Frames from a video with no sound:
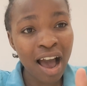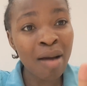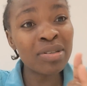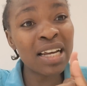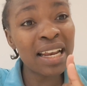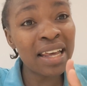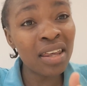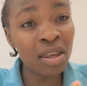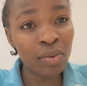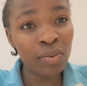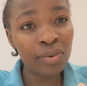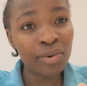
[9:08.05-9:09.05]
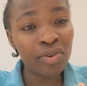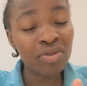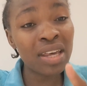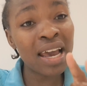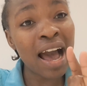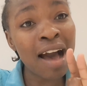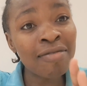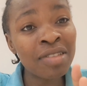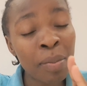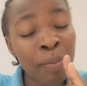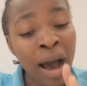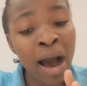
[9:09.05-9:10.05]
I'm telling you, they have
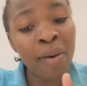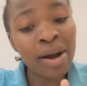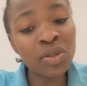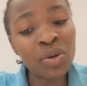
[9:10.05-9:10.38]
the power